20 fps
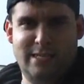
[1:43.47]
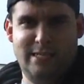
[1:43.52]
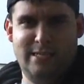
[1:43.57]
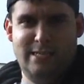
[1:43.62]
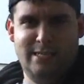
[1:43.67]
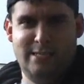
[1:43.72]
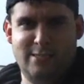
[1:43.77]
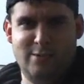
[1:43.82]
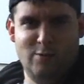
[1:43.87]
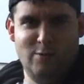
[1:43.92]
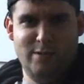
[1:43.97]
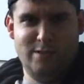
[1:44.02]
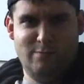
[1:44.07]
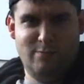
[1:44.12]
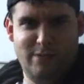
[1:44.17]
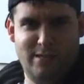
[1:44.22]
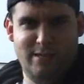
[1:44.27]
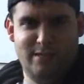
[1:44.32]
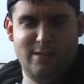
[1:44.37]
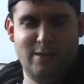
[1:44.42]
uh, so to
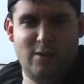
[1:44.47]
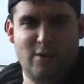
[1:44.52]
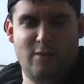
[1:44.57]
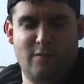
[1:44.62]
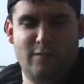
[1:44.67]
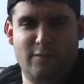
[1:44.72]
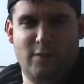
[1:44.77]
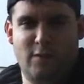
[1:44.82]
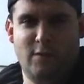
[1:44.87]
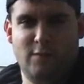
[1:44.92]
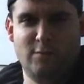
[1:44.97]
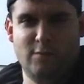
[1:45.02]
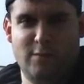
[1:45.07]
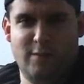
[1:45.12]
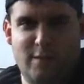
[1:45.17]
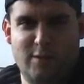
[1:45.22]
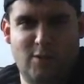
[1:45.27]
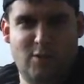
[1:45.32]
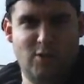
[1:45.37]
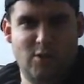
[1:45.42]
speak, that are involved
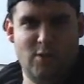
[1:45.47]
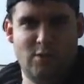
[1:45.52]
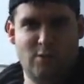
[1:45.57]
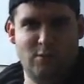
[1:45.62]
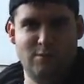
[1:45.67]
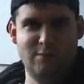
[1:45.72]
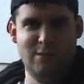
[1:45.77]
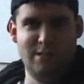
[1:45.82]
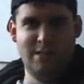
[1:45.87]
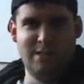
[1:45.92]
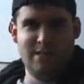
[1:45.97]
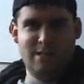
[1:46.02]
with the show.